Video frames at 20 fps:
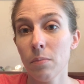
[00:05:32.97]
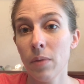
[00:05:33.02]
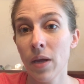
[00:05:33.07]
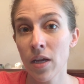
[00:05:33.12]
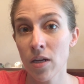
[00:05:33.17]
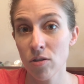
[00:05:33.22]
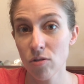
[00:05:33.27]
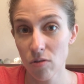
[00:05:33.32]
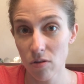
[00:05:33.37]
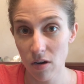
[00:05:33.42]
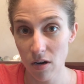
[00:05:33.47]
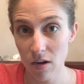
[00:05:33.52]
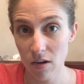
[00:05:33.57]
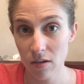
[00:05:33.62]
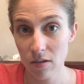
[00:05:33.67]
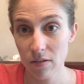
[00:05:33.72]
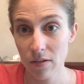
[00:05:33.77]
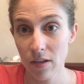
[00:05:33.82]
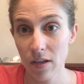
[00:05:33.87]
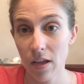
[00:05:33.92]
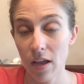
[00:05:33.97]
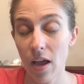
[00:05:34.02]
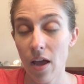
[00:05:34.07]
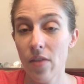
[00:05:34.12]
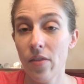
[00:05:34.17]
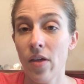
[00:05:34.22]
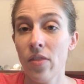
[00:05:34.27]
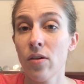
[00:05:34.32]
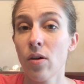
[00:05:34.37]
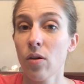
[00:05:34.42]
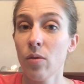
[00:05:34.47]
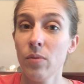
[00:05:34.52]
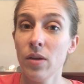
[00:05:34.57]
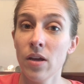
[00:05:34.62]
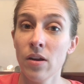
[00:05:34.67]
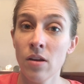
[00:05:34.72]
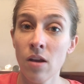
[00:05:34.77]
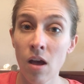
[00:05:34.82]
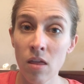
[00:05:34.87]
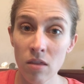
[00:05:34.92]
Pandora, and then there will be
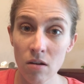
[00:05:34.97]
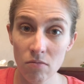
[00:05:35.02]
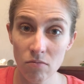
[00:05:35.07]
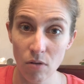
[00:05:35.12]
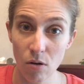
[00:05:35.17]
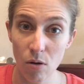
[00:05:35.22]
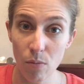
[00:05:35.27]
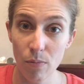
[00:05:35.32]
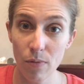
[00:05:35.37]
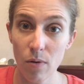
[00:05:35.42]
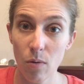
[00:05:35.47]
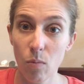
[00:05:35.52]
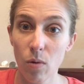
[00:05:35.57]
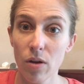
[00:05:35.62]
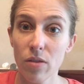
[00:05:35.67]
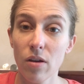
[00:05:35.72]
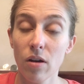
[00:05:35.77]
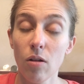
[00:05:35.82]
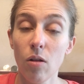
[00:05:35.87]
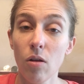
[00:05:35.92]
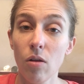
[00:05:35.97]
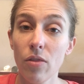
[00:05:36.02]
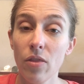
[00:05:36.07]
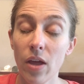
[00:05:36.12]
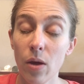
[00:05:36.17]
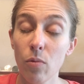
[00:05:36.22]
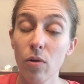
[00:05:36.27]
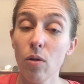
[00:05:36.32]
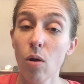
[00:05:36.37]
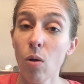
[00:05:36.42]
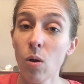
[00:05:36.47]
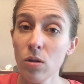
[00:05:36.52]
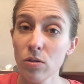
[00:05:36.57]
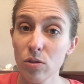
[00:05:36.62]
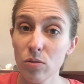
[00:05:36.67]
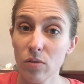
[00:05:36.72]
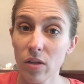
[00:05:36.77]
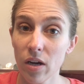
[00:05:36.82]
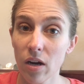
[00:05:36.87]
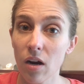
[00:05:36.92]
another rope where they will hold
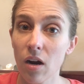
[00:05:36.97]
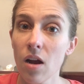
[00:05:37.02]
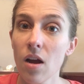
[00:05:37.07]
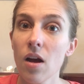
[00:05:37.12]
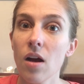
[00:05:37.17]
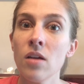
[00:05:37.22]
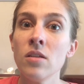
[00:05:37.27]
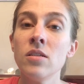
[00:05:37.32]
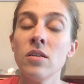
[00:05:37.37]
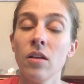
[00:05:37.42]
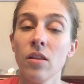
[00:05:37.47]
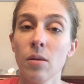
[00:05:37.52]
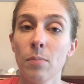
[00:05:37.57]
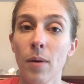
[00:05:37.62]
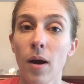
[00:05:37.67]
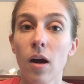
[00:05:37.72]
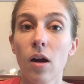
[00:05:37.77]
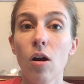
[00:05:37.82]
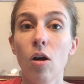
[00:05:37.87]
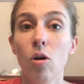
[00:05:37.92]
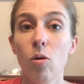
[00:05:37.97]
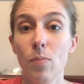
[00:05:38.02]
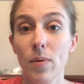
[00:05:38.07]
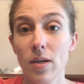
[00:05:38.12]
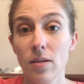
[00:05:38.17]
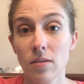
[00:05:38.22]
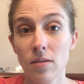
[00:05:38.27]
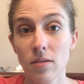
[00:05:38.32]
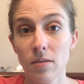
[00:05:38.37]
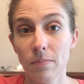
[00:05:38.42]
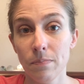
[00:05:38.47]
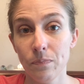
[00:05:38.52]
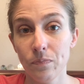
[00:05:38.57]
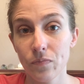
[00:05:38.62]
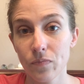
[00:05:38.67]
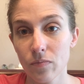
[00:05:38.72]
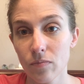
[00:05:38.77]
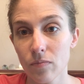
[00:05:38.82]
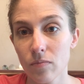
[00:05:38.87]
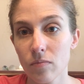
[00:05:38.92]
you there until the park opens.
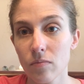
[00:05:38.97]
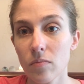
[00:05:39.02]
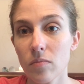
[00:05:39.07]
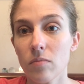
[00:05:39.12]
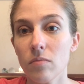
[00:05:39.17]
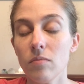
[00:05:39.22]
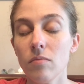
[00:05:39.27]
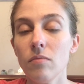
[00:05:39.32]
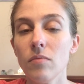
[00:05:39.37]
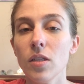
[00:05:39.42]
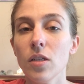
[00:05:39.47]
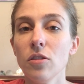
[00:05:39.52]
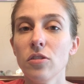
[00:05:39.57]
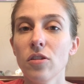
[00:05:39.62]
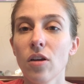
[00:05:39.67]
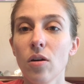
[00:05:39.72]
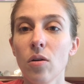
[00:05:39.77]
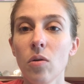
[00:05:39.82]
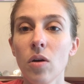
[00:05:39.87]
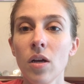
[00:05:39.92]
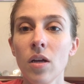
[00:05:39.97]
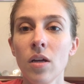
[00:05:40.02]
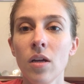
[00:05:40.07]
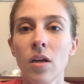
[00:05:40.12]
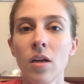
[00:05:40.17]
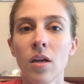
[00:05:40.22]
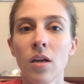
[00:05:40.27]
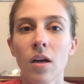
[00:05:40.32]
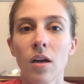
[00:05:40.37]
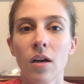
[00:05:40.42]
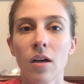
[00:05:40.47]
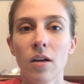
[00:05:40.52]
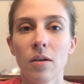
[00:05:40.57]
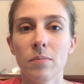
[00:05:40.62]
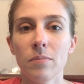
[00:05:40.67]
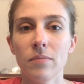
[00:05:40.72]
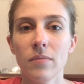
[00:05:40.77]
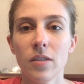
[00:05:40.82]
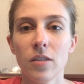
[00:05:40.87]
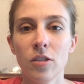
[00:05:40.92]
So
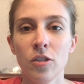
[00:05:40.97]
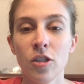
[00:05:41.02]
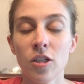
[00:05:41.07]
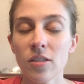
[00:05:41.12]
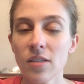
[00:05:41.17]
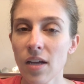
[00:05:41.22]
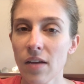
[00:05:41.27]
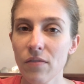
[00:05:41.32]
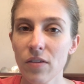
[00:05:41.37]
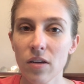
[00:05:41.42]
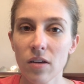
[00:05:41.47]
just